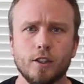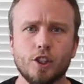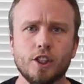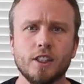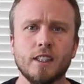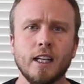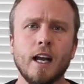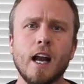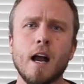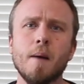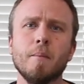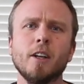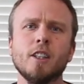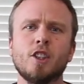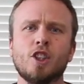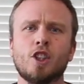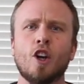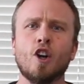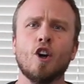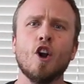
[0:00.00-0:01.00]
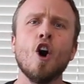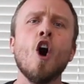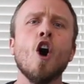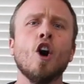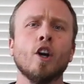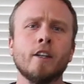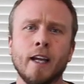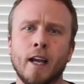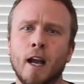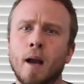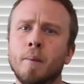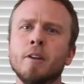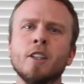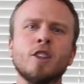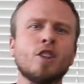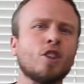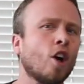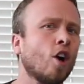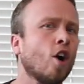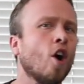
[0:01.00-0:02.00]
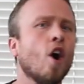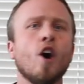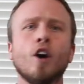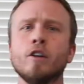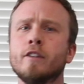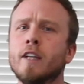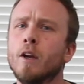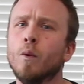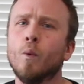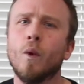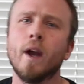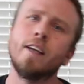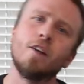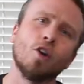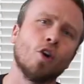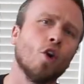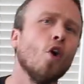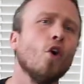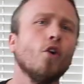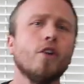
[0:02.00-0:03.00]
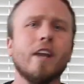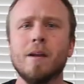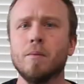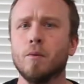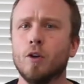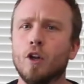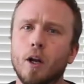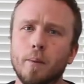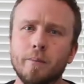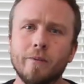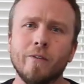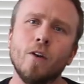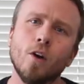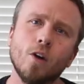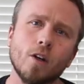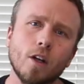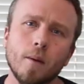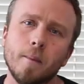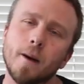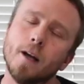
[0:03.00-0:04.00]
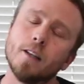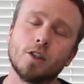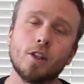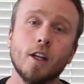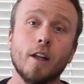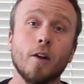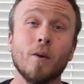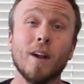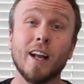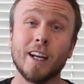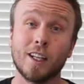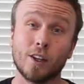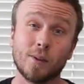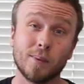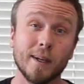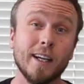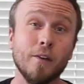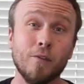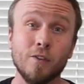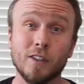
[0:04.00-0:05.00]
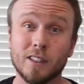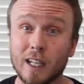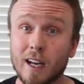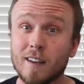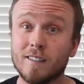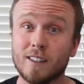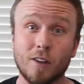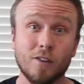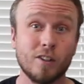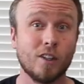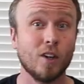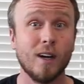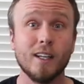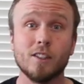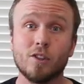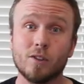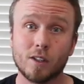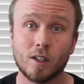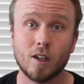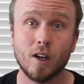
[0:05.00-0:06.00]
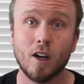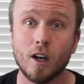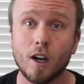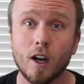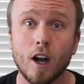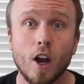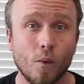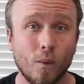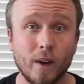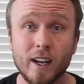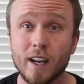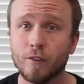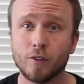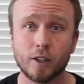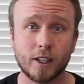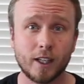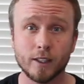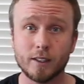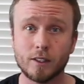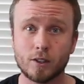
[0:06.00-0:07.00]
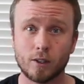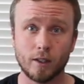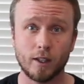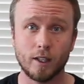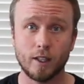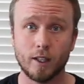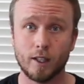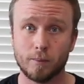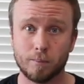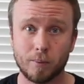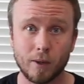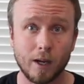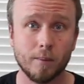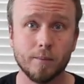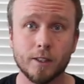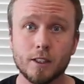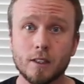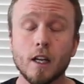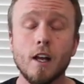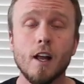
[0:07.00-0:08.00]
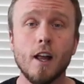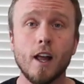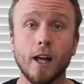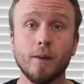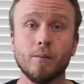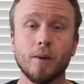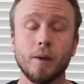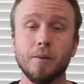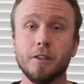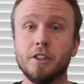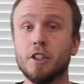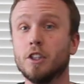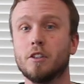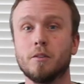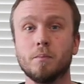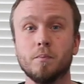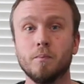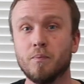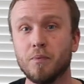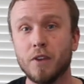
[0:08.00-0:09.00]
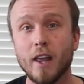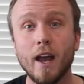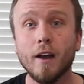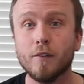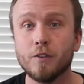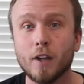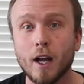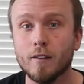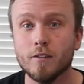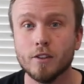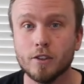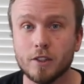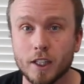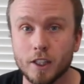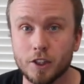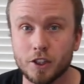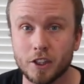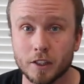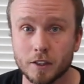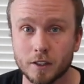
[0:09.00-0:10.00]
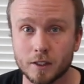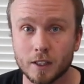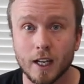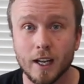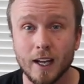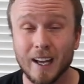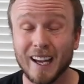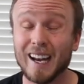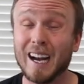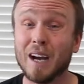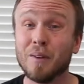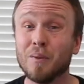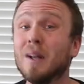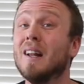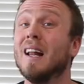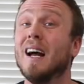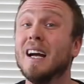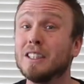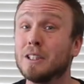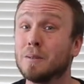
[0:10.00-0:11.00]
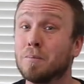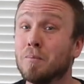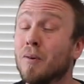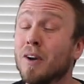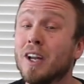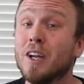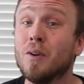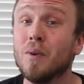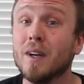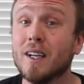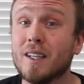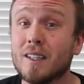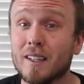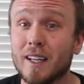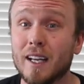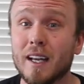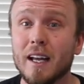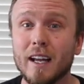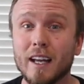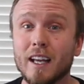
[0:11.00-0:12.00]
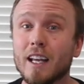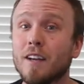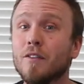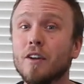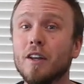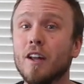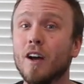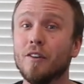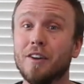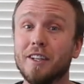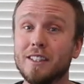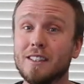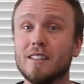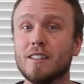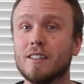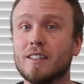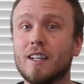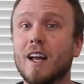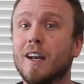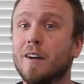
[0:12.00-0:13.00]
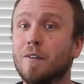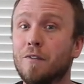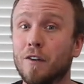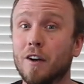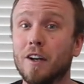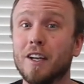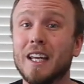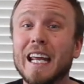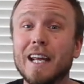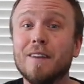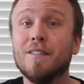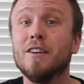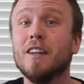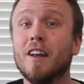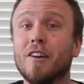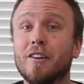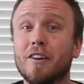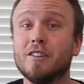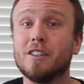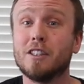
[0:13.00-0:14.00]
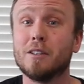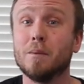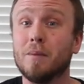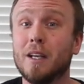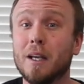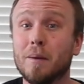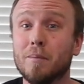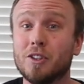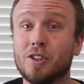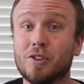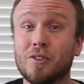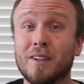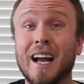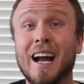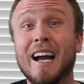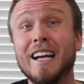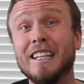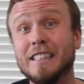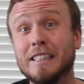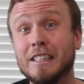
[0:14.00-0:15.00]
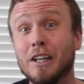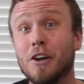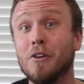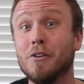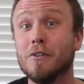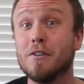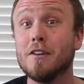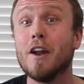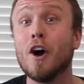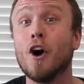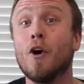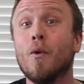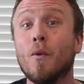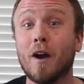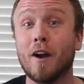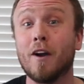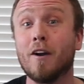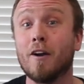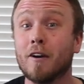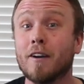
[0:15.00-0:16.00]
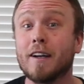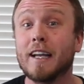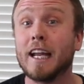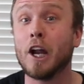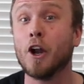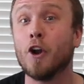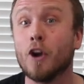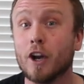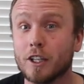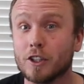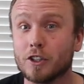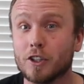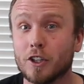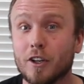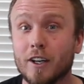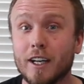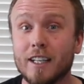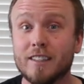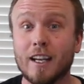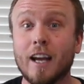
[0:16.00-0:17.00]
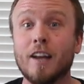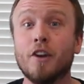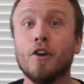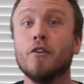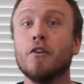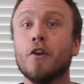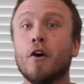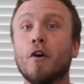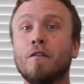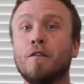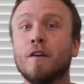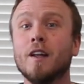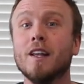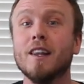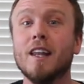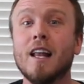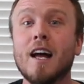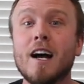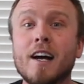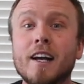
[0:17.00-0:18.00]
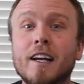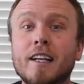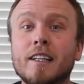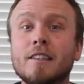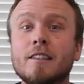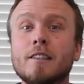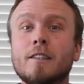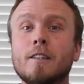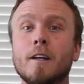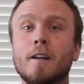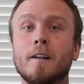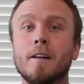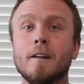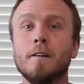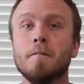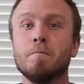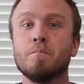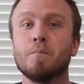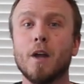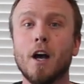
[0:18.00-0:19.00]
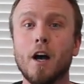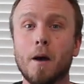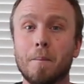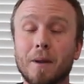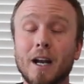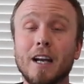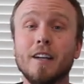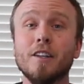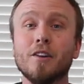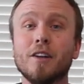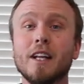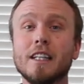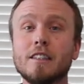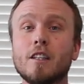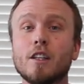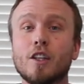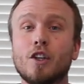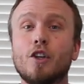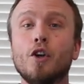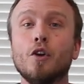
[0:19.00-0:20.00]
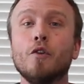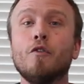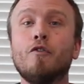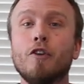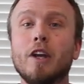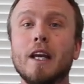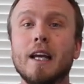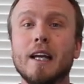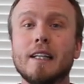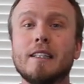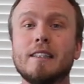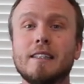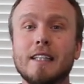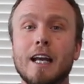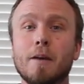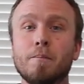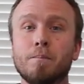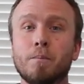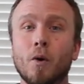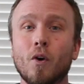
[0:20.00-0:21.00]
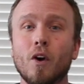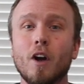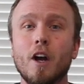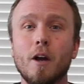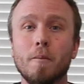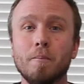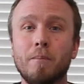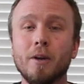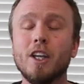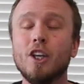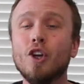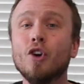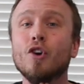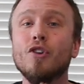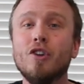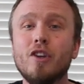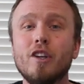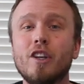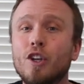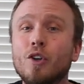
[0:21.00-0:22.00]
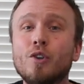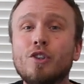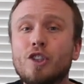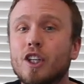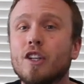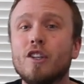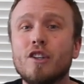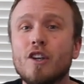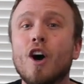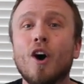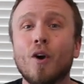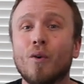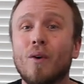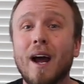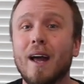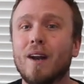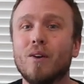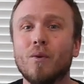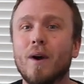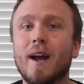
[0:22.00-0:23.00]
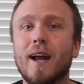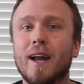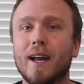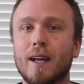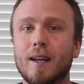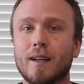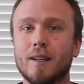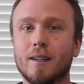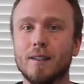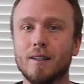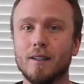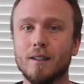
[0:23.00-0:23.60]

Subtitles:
And she's like, I'm gonna start honking, wake your whole neighborhood up if you don't come out. So there were like three different times I would go out to her car. We never kissed or anything, promised. And we would just have conversations. And I realized pretty quickly, even though this is kind of fun, even though there's some chemistry, I don't know where her character is. I don't know if it lines up. And I know that's a goofy example, but you should know right away.